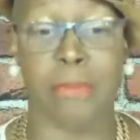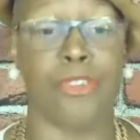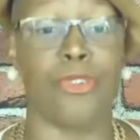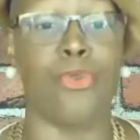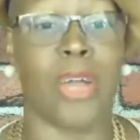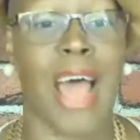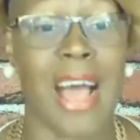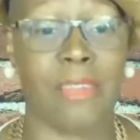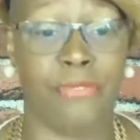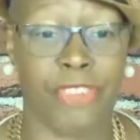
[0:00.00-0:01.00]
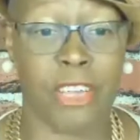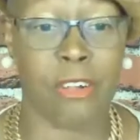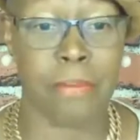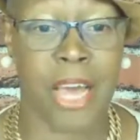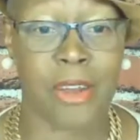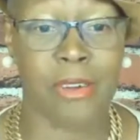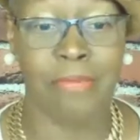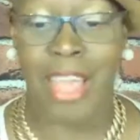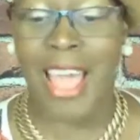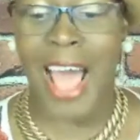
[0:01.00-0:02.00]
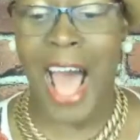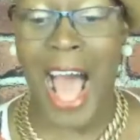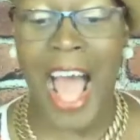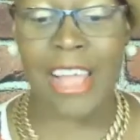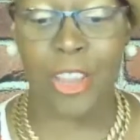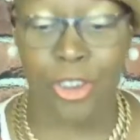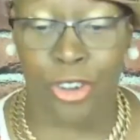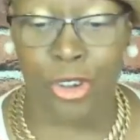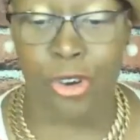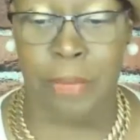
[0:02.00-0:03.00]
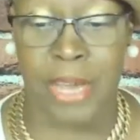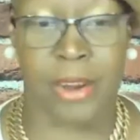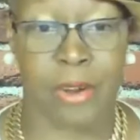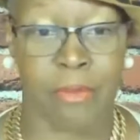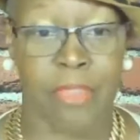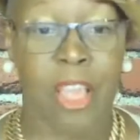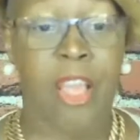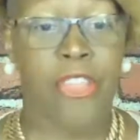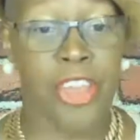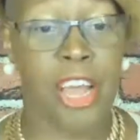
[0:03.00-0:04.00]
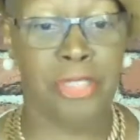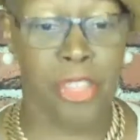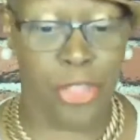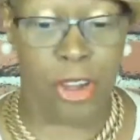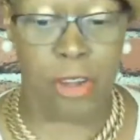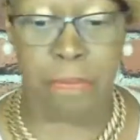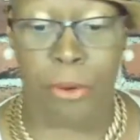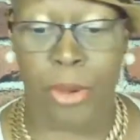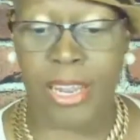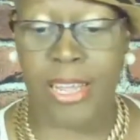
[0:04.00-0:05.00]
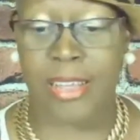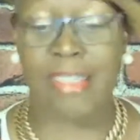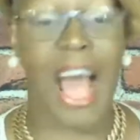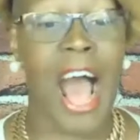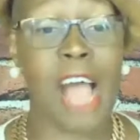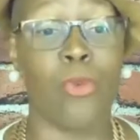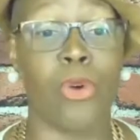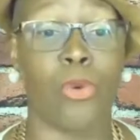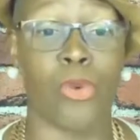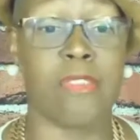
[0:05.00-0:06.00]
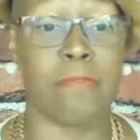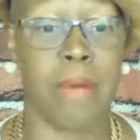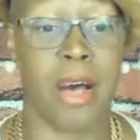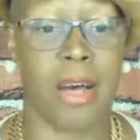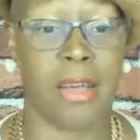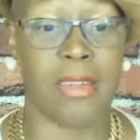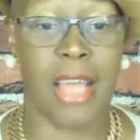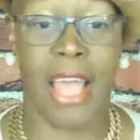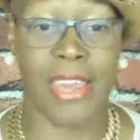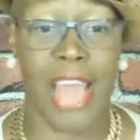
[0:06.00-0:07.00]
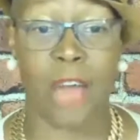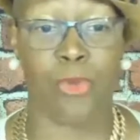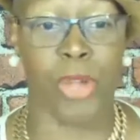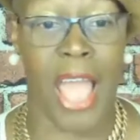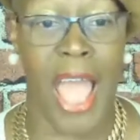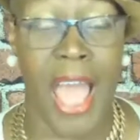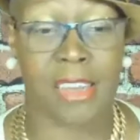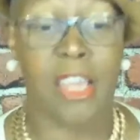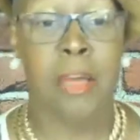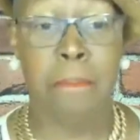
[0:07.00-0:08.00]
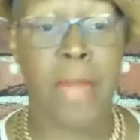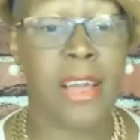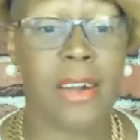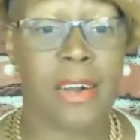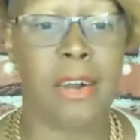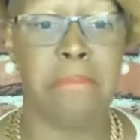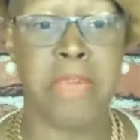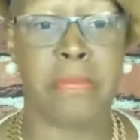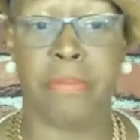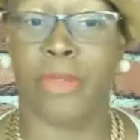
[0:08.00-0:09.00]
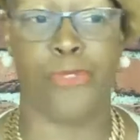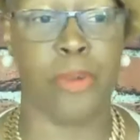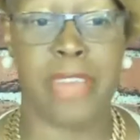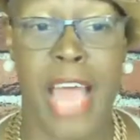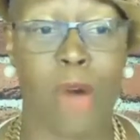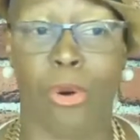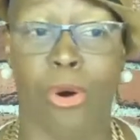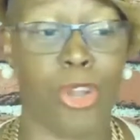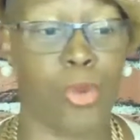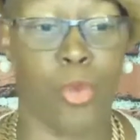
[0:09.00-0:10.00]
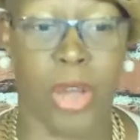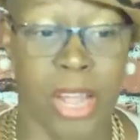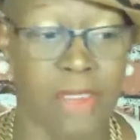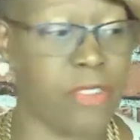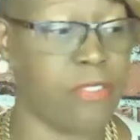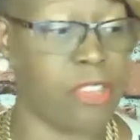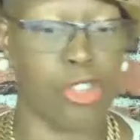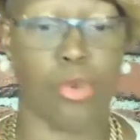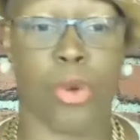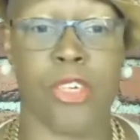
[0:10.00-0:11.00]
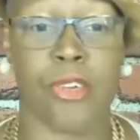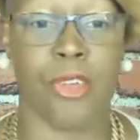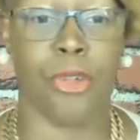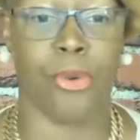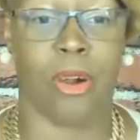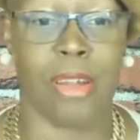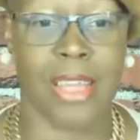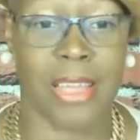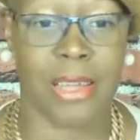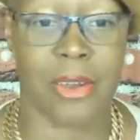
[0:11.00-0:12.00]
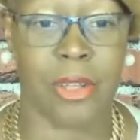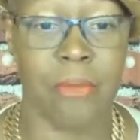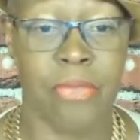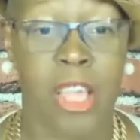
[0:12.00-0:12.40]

number 2, when I feel better, I do better. The third point is I will respond and not react. Make a commitment from now on in whatever situation you are in